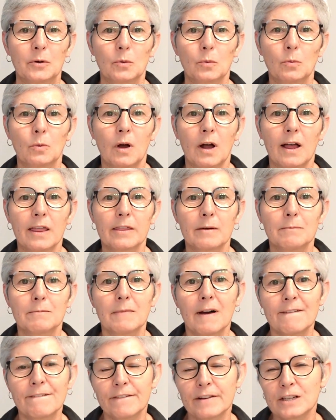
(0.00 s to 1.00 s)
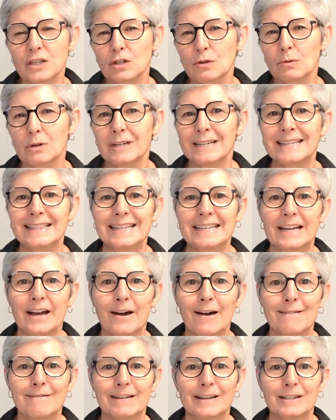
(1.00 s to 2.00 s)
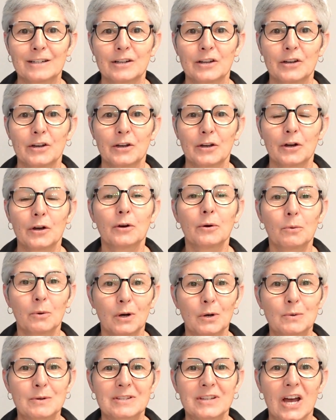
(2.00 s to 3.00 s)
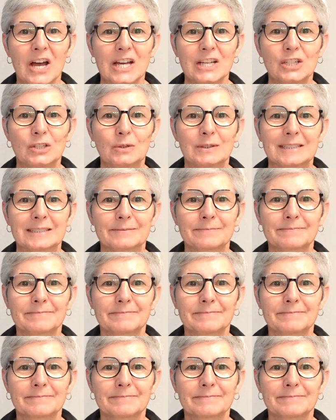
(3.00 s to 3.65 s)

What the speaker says: while the muffins were in the oven, what was I doing?